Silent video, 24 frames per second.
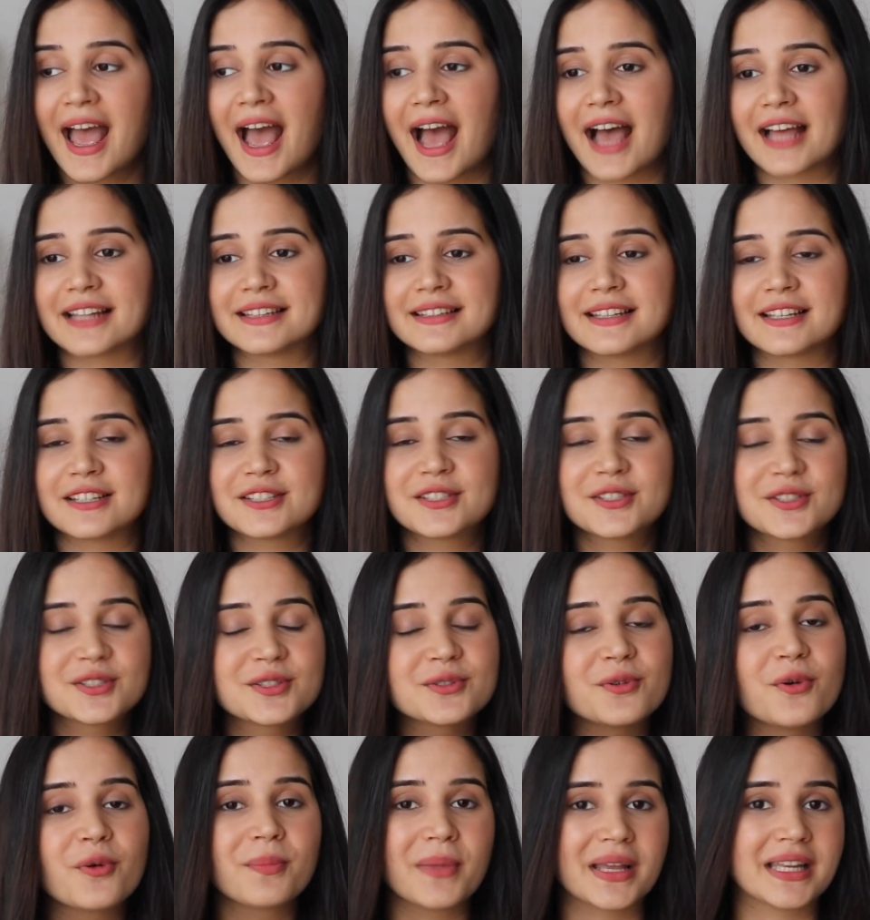and there's
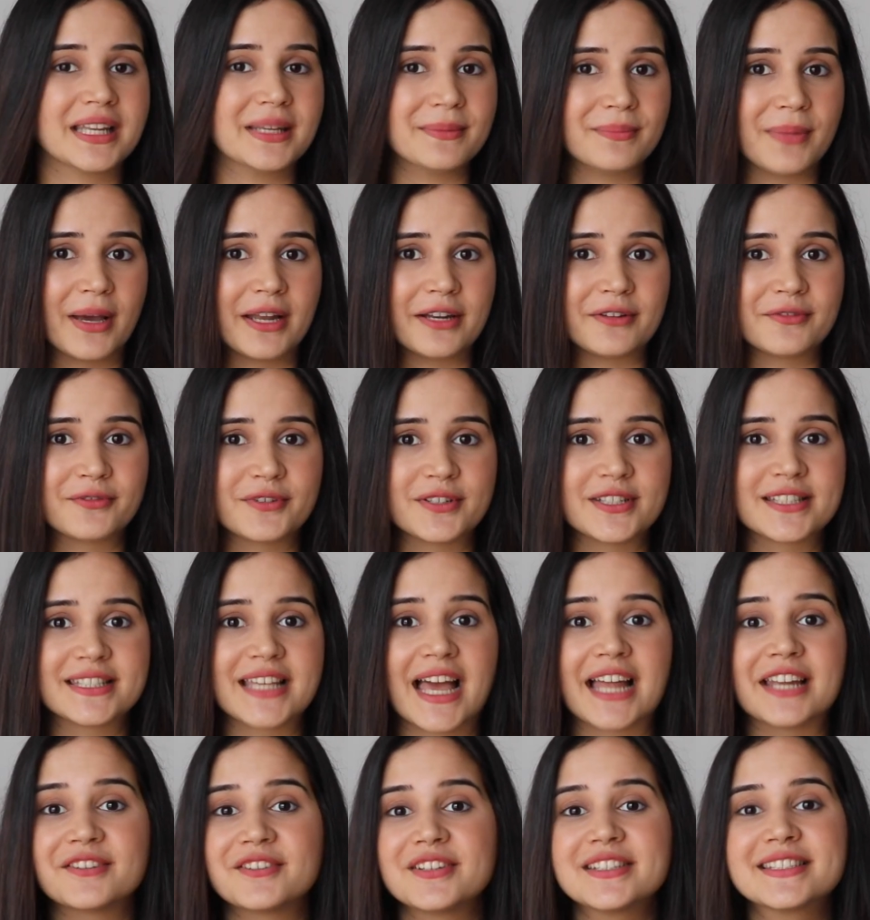so many benefits,
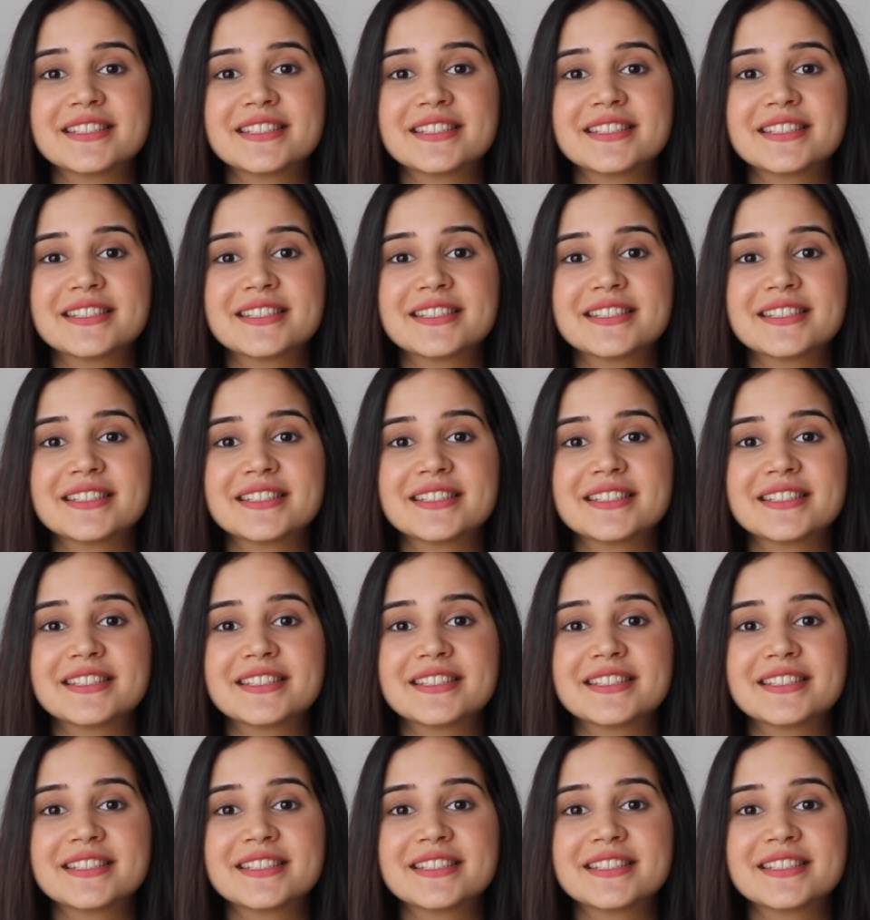and